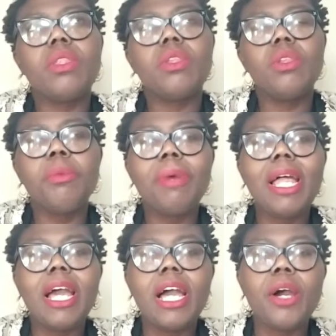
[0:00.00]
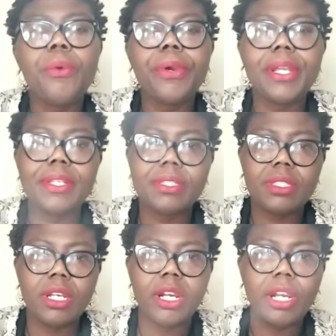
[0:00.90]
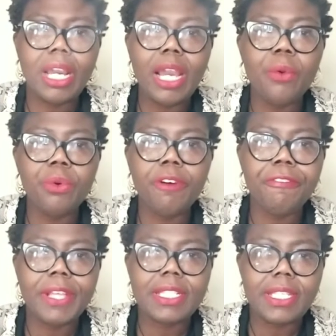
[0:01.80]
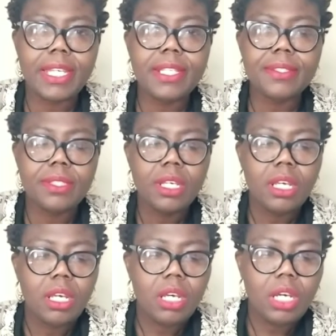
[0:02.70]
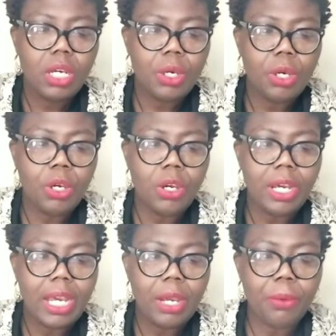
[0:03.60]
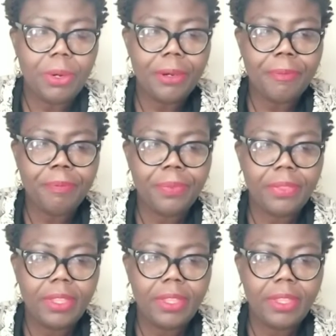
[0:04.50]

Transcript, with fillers: no matter how is uh, how rough it is, or how um,